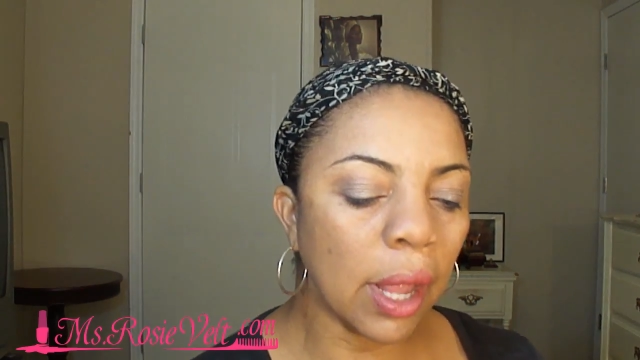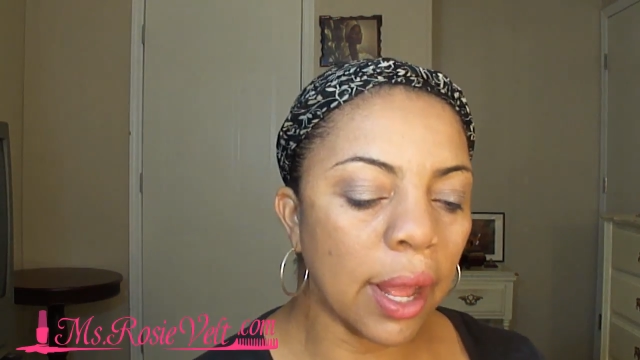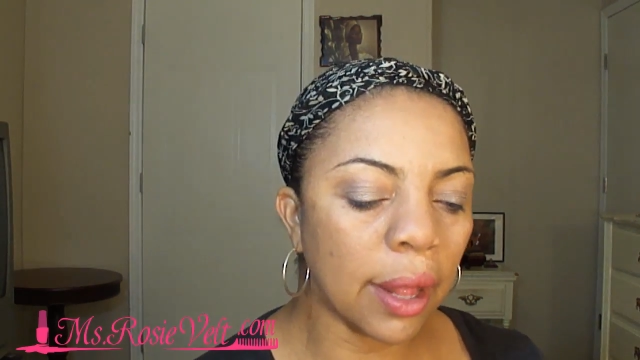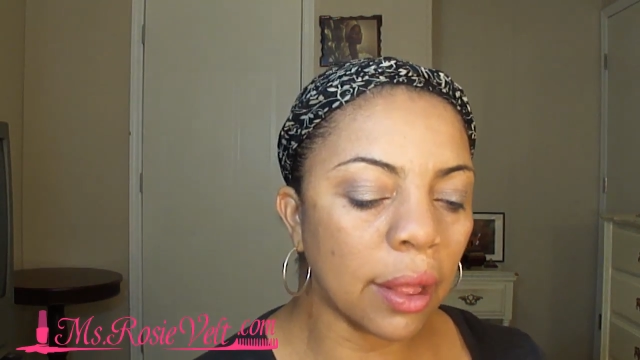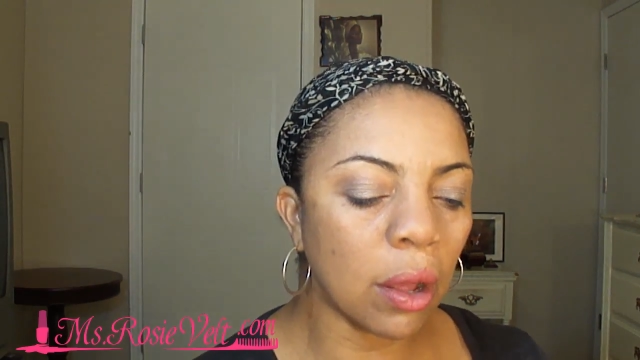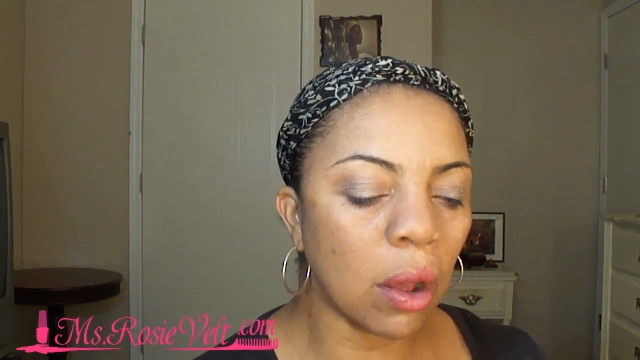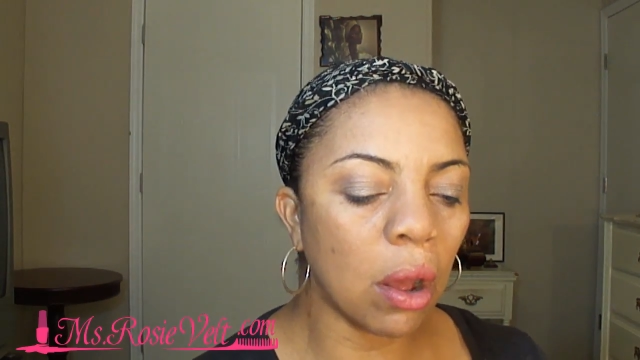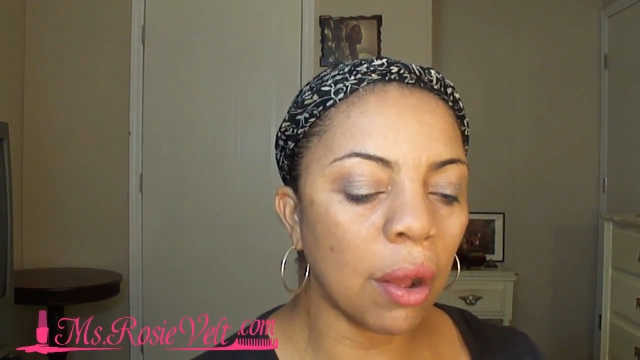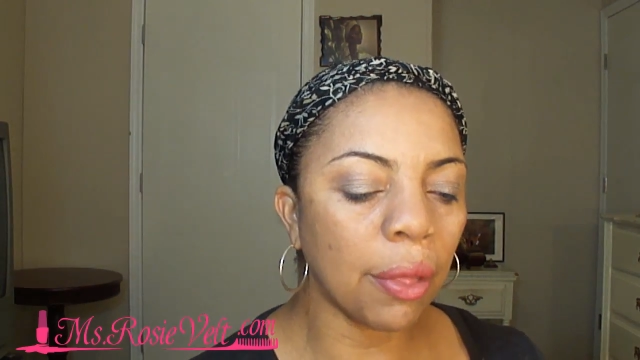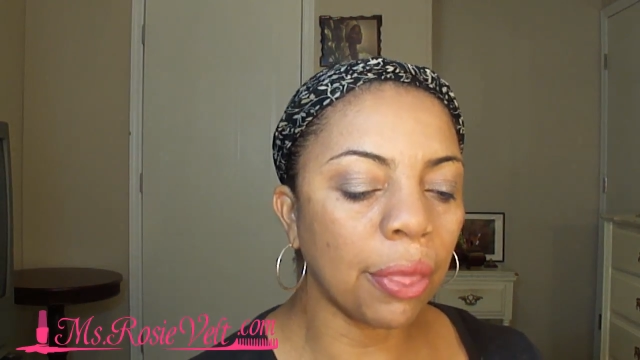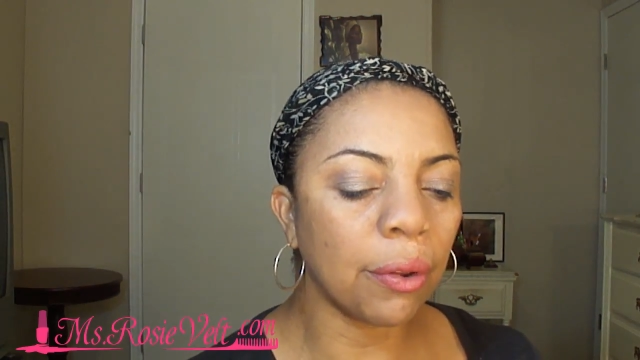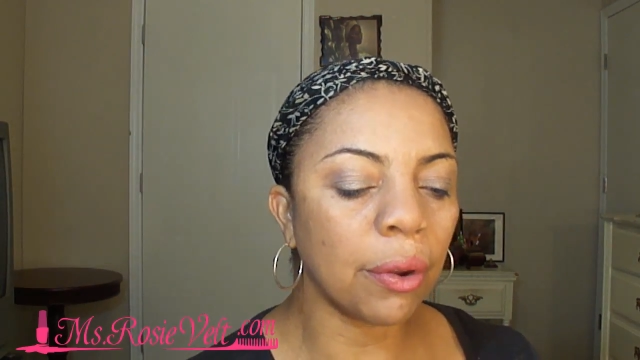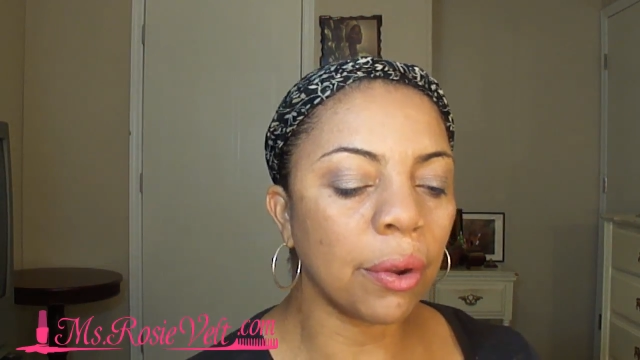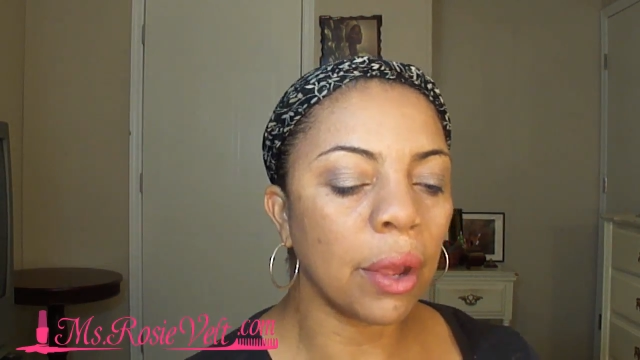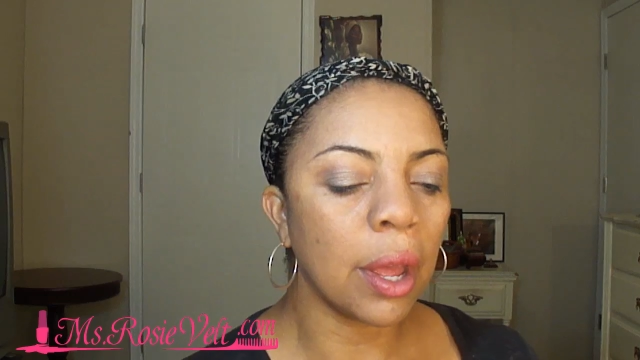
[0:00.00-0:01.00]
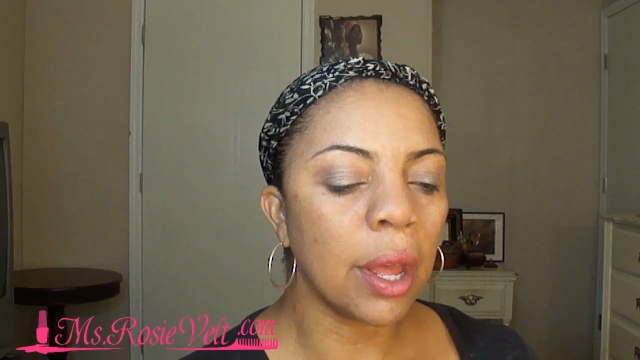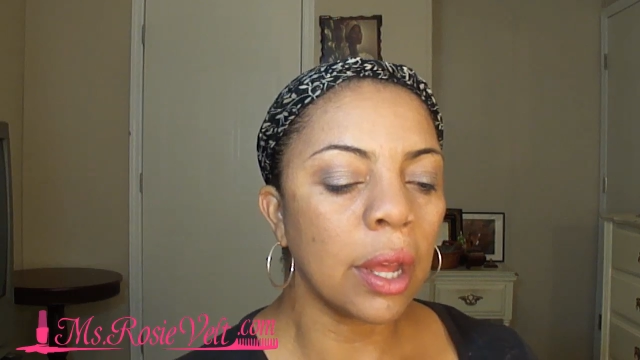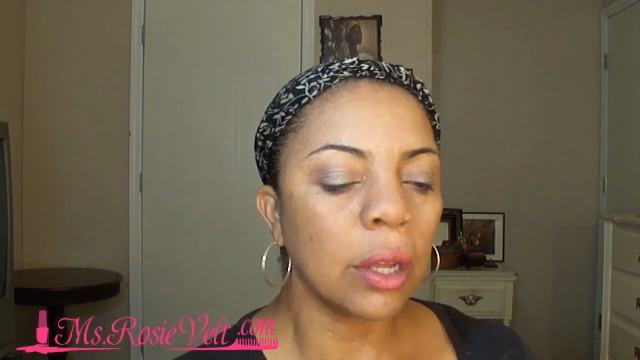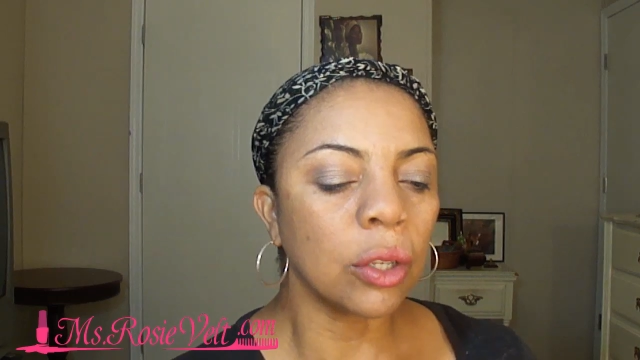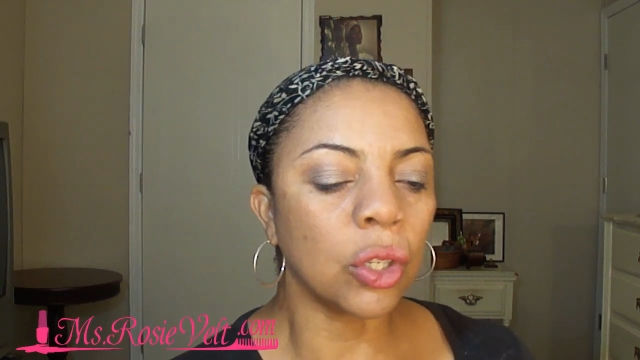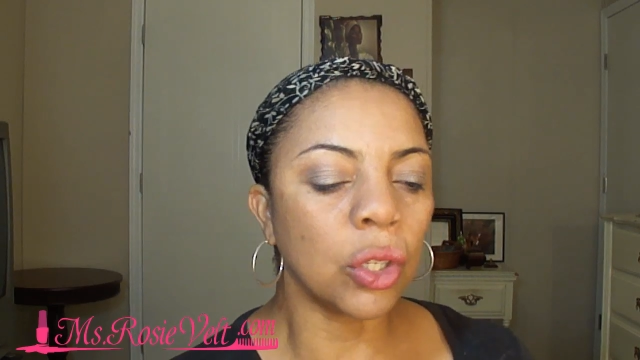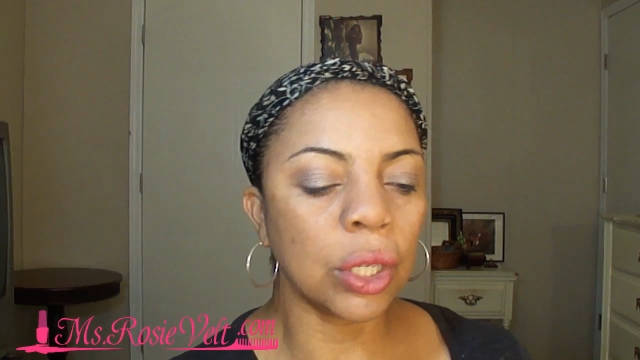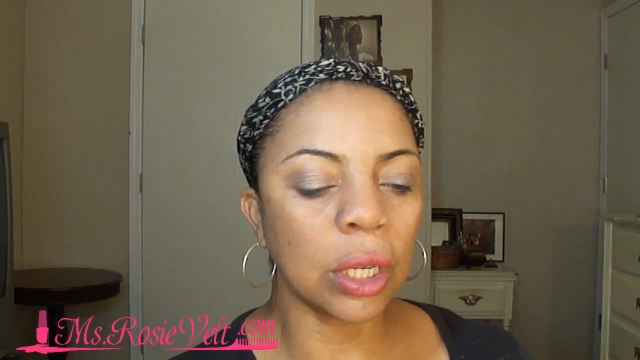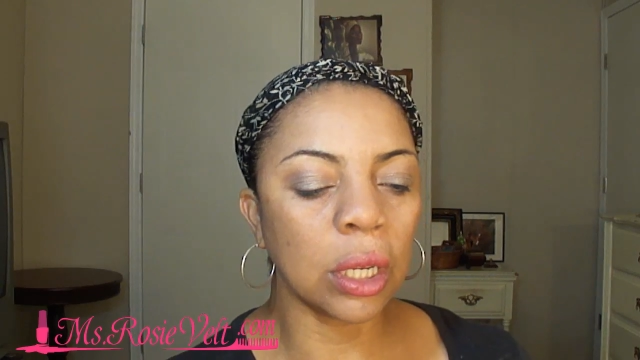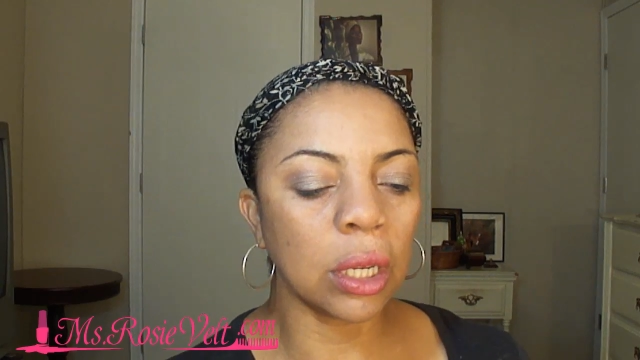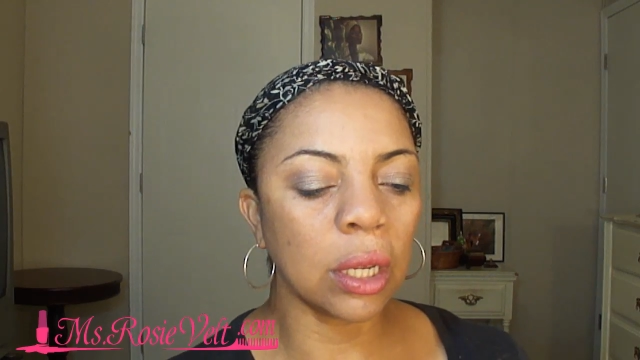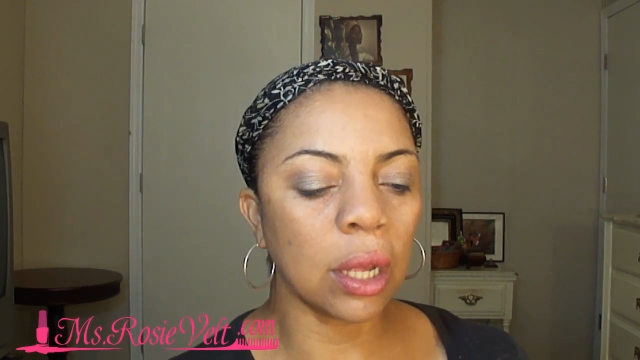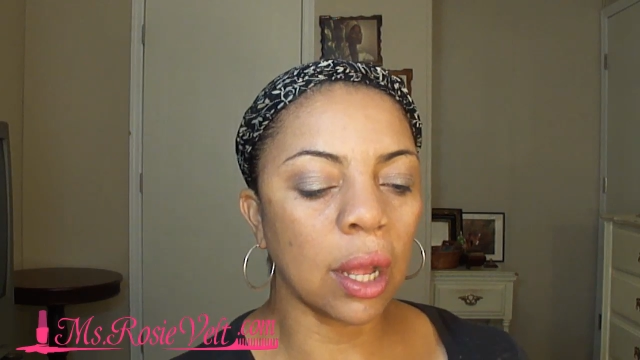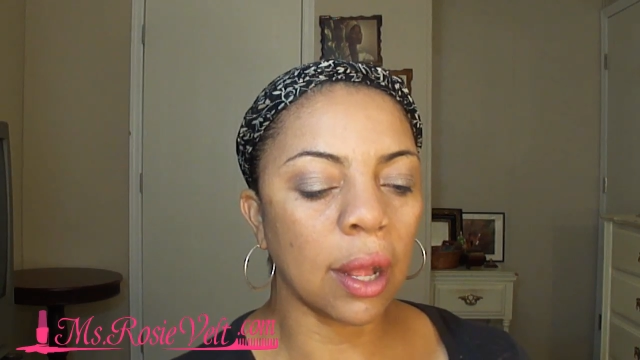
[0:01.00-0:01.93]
And the author, she